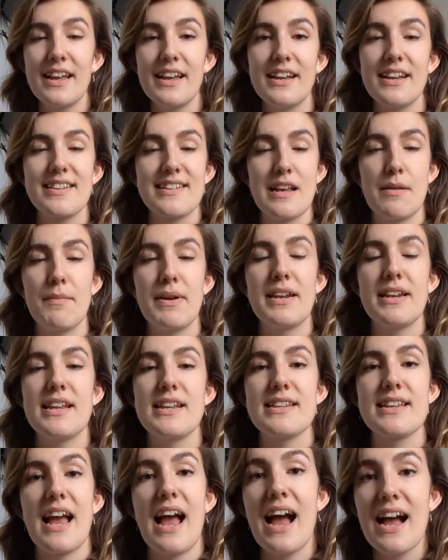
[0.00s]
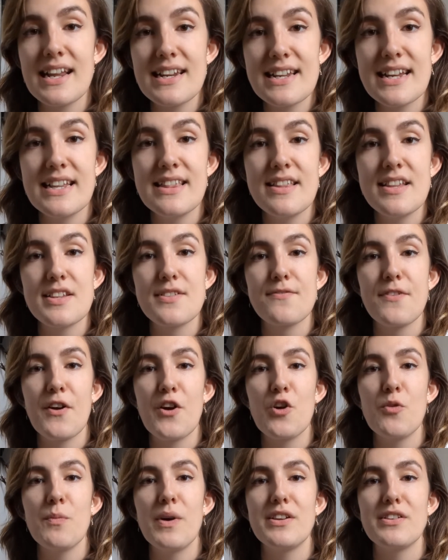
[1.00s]
Sam Mendes had in this
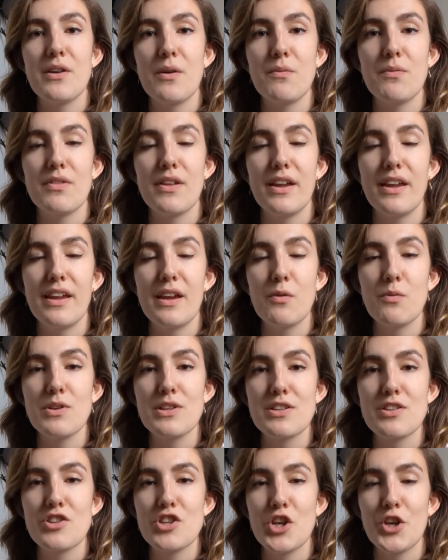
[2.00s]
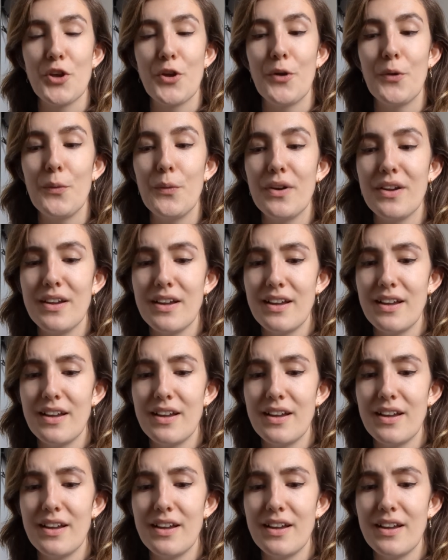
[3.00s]
film. I don't think it was too,